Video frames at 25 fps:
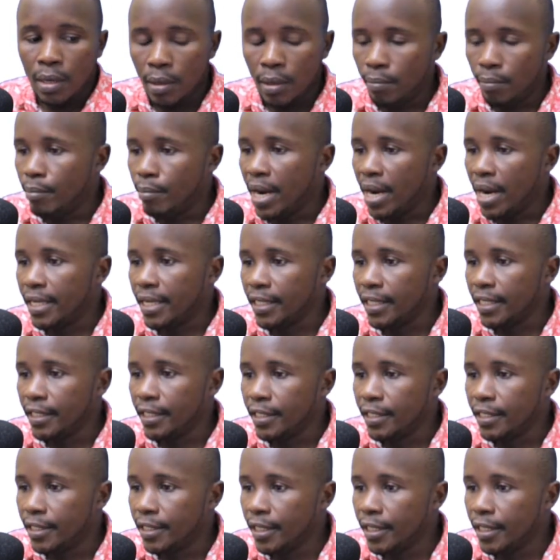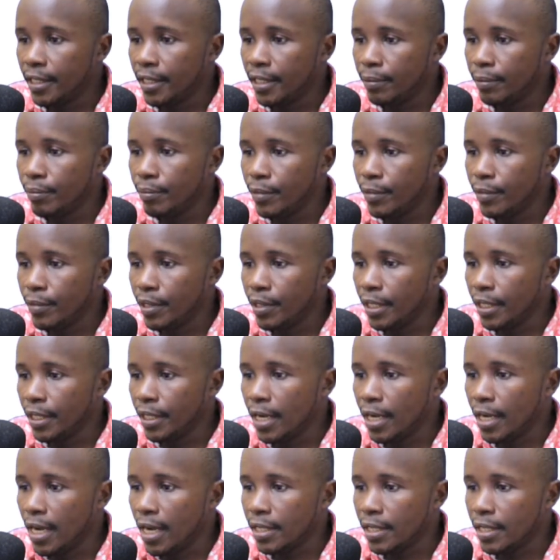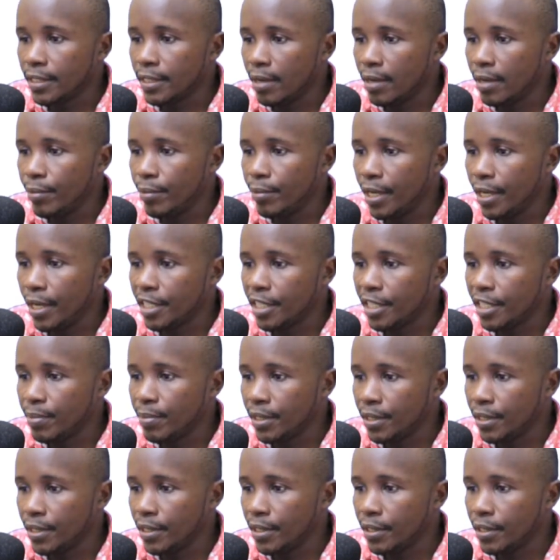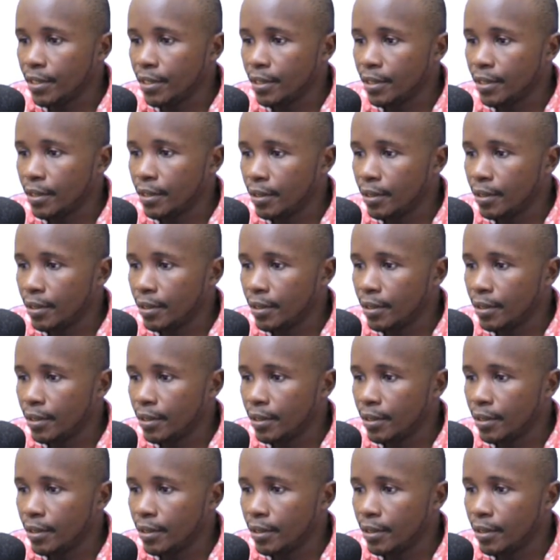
but it still incurs some expenses.